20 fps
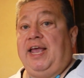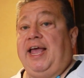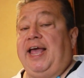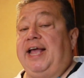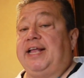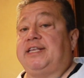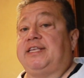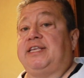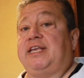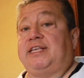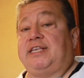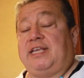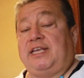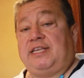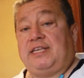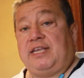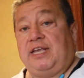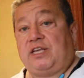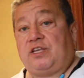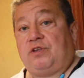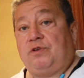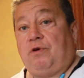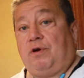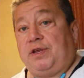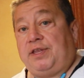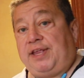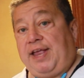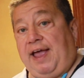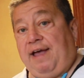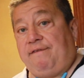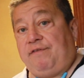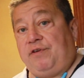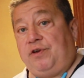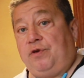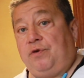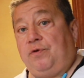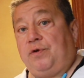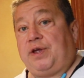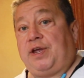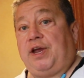at 66 North
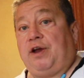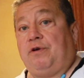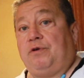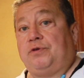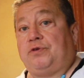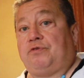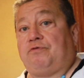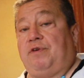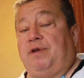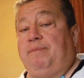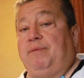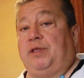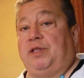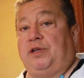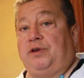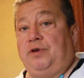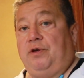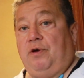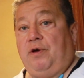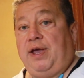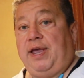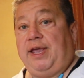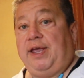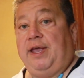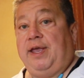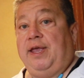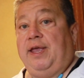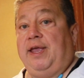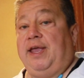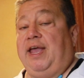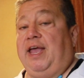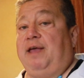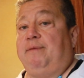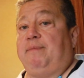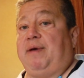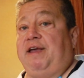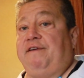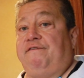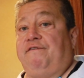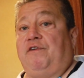Avenue, Carroll Stream, Illinois, and
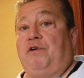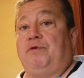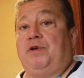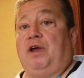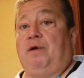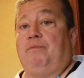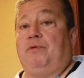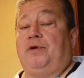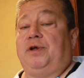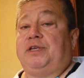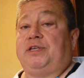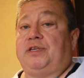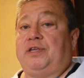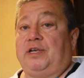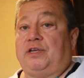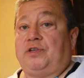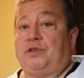my phone number is